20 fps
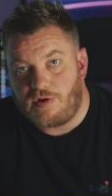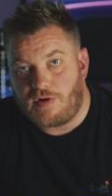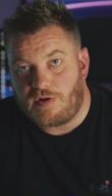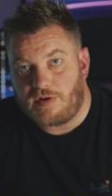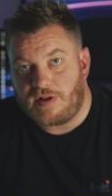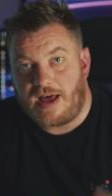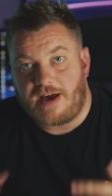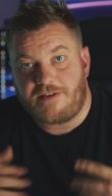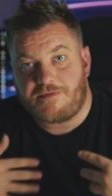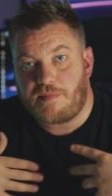
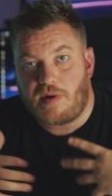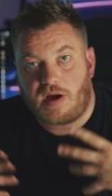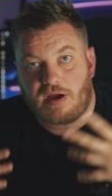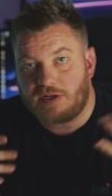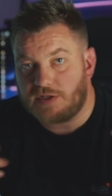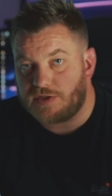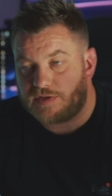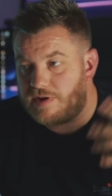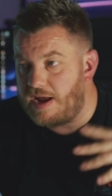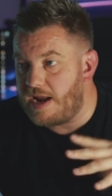or lav
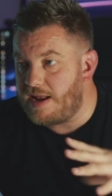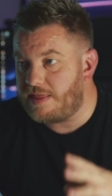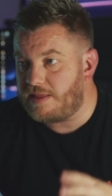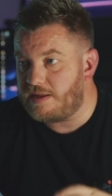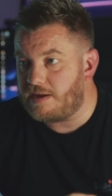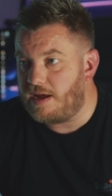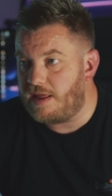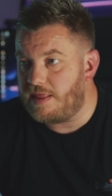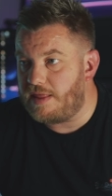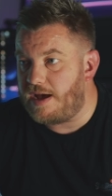mics or
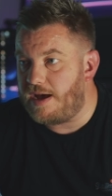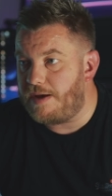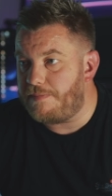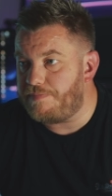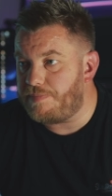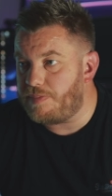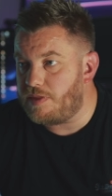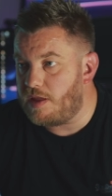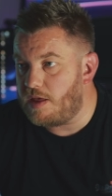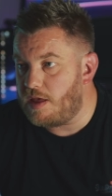anything like that.